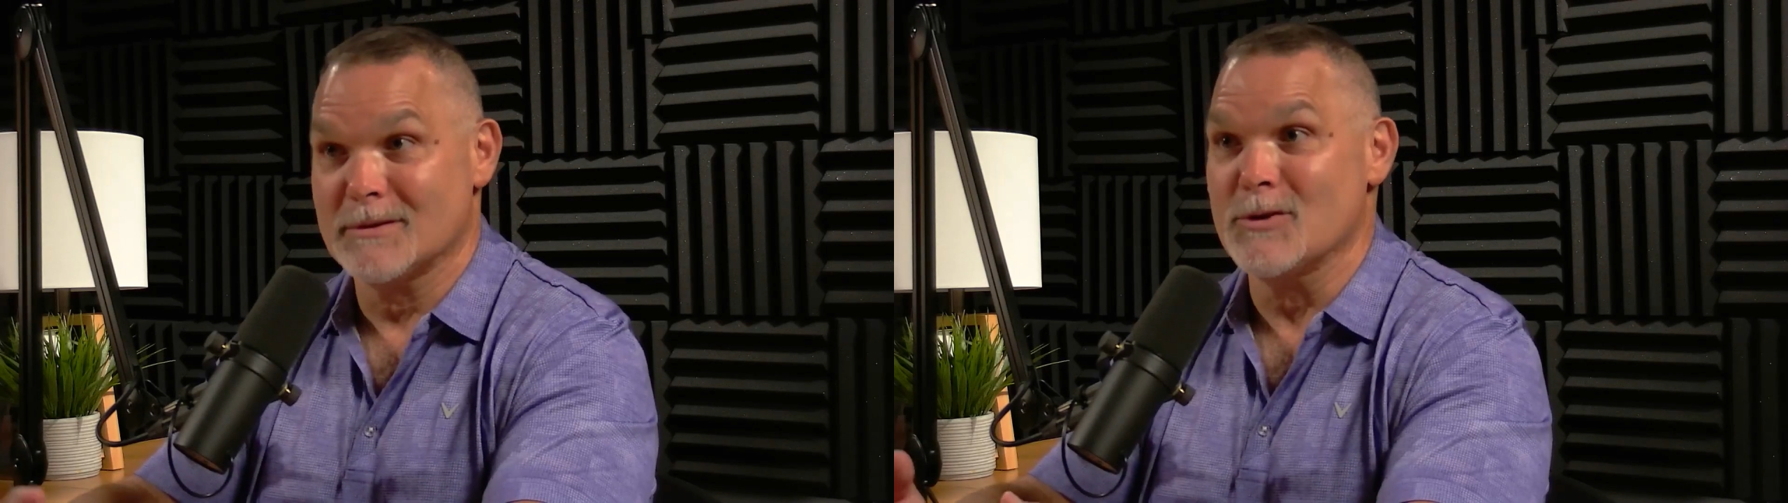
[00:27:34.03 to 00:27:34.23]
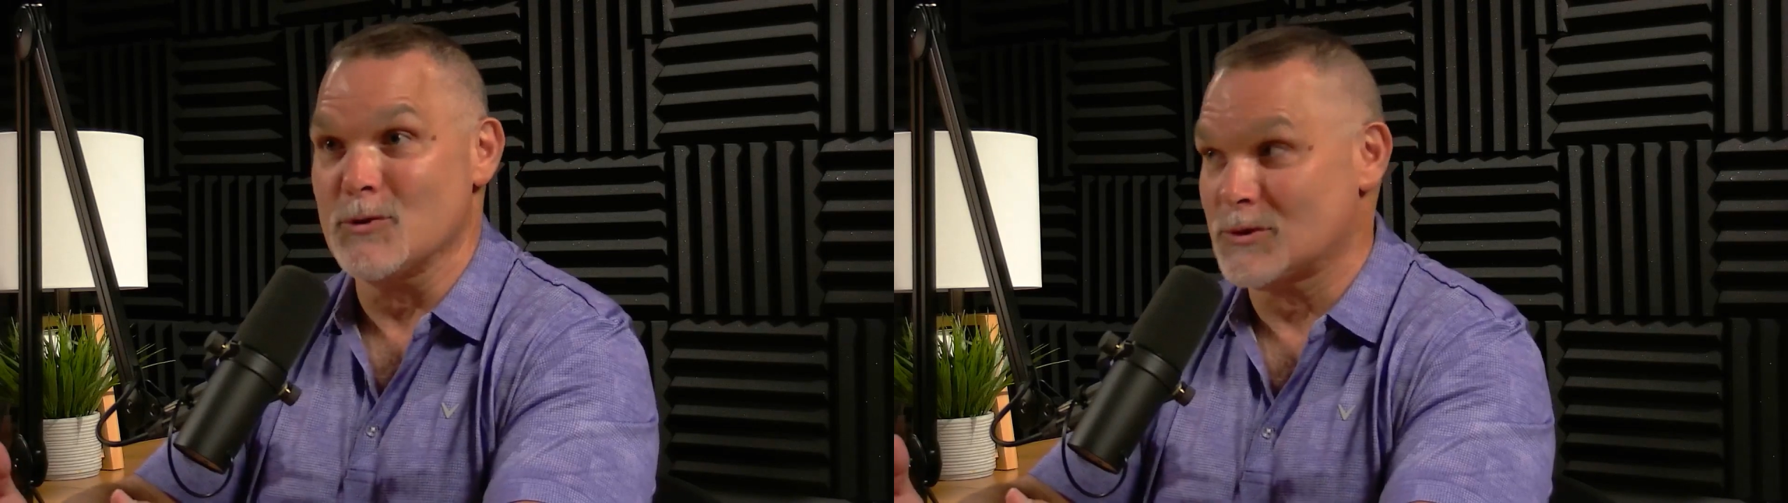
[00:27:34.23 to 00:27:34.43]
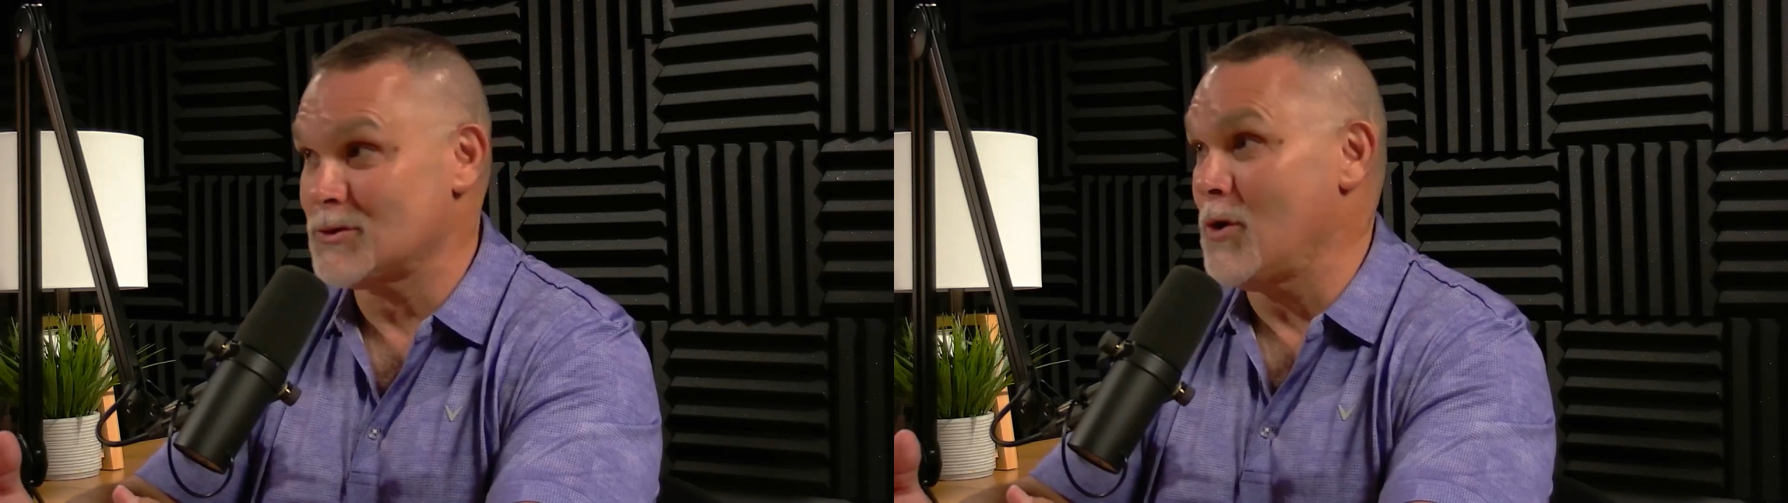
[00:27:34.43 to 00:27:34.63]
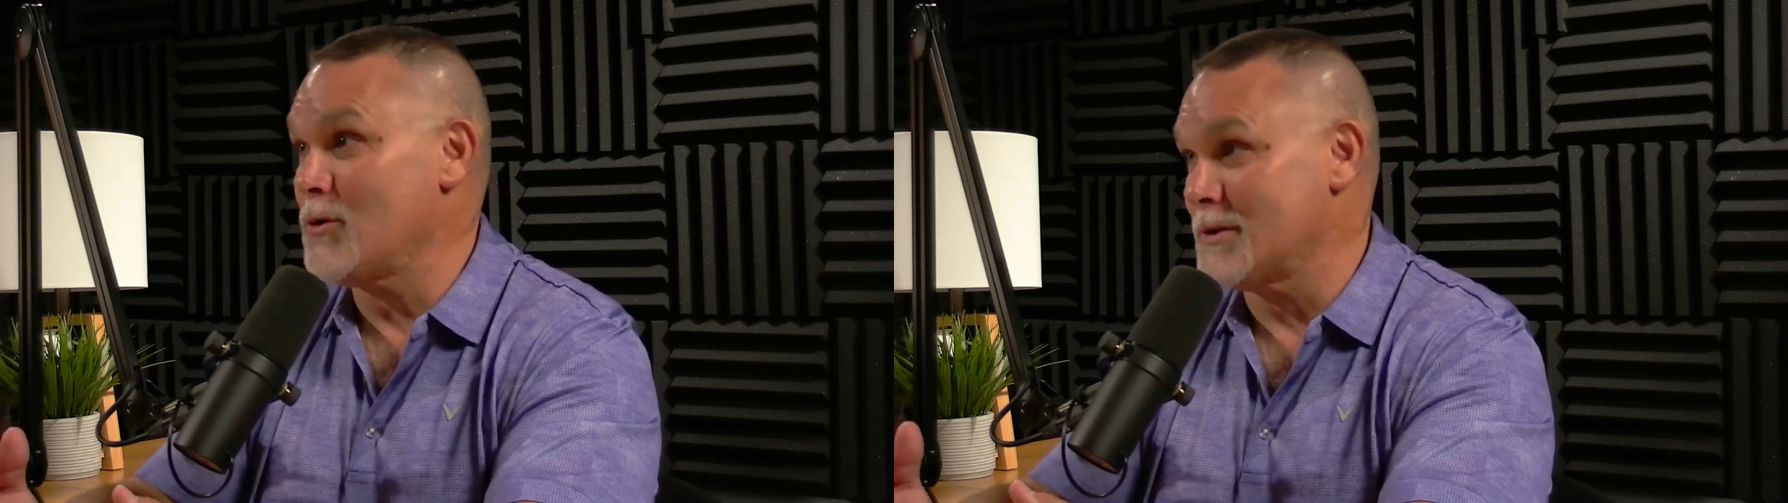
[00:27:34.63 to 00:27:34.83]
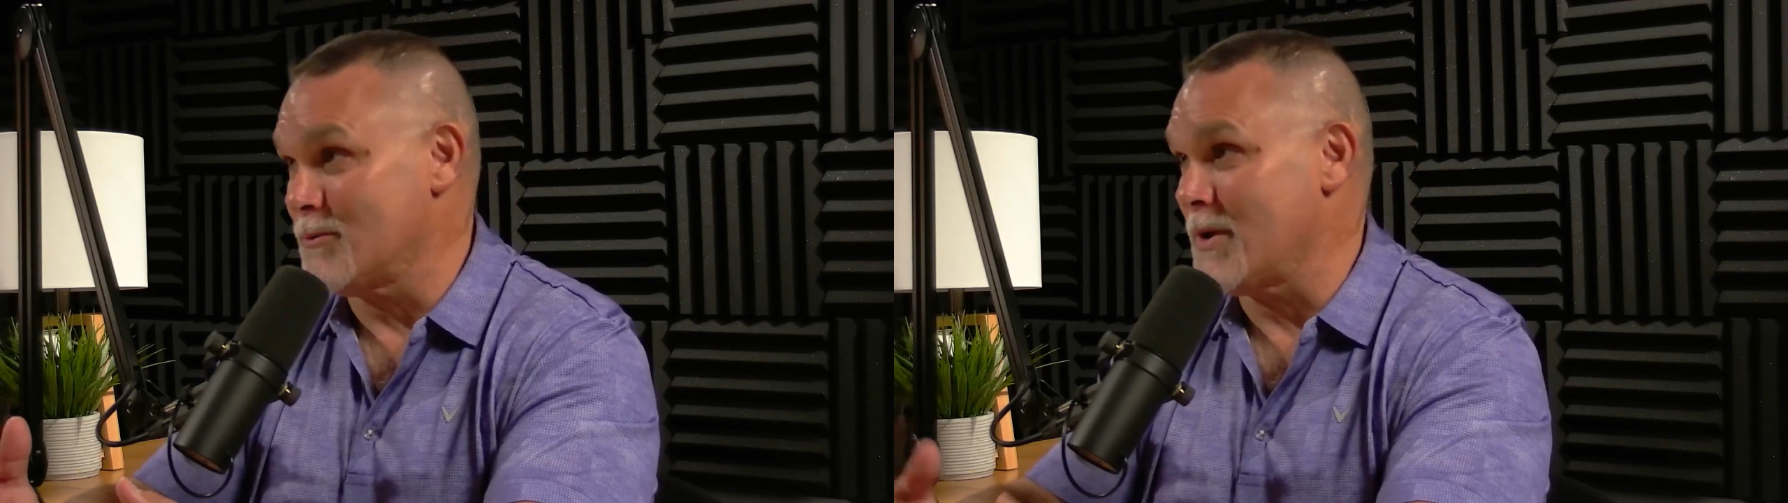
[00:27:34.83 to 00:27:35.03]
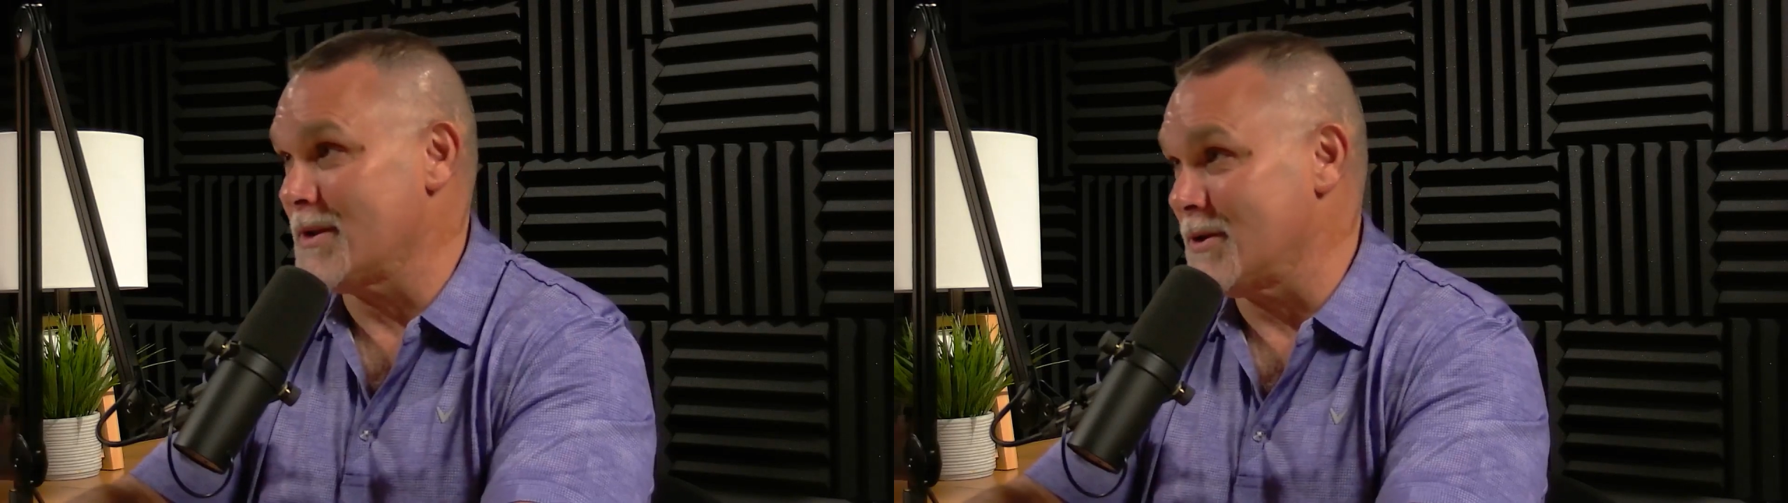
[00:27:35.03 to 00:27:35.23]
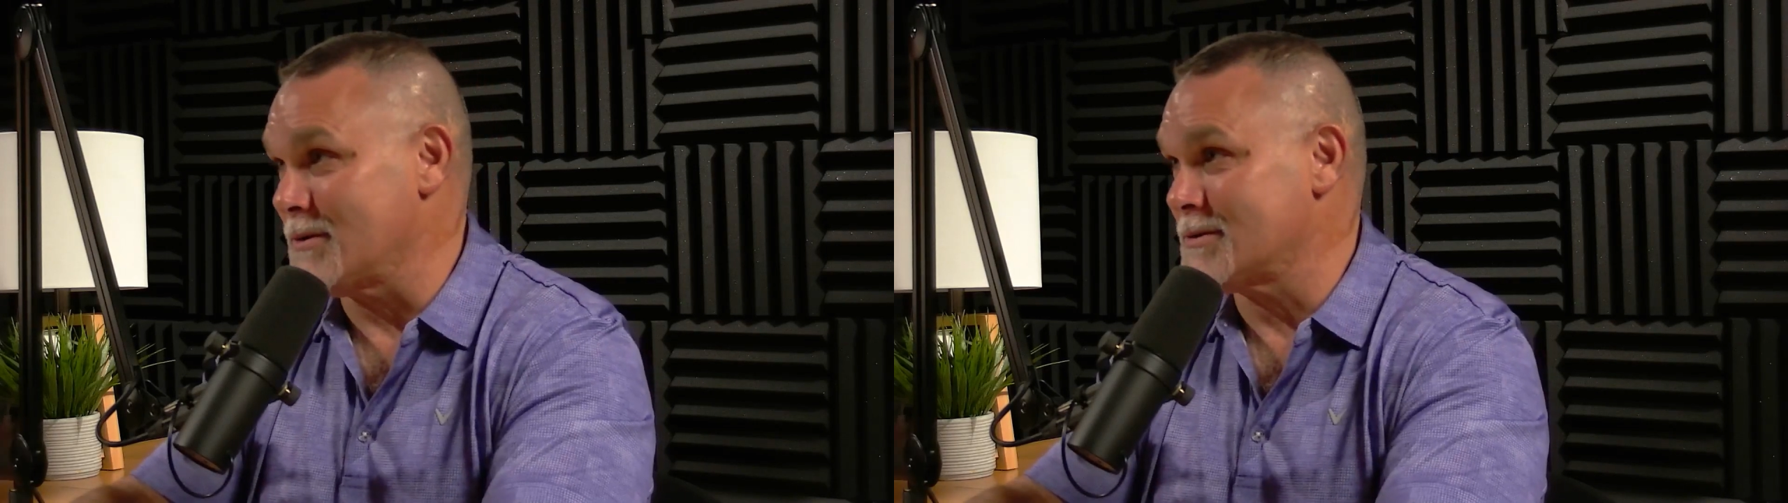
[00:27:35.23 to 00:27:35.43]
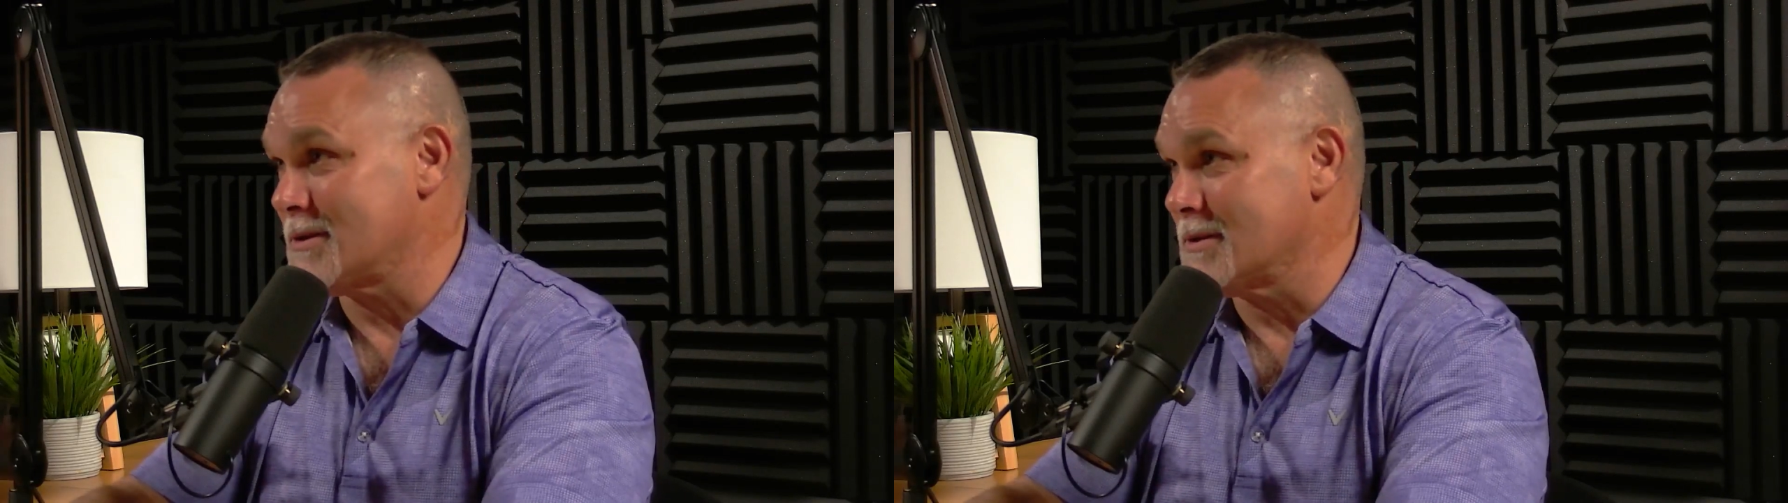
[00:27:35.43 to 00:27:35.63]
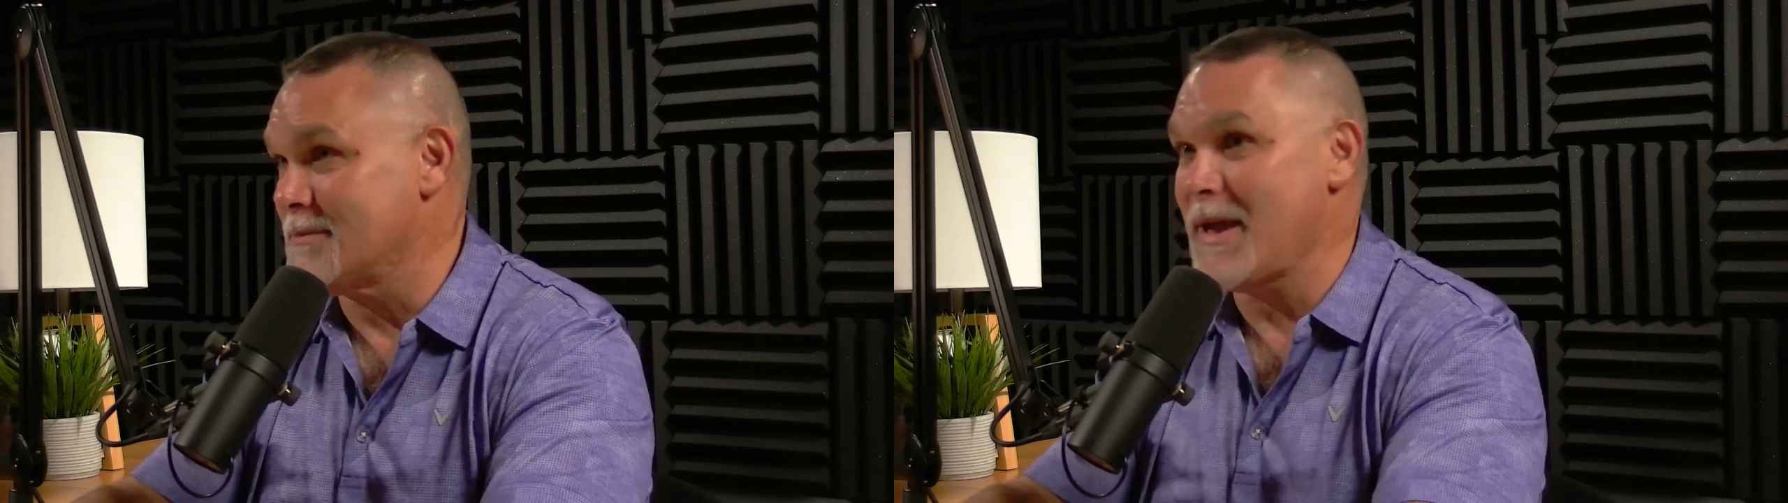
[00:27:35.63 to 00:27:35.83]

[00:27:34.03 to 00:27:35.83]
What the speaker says: who sold the windows to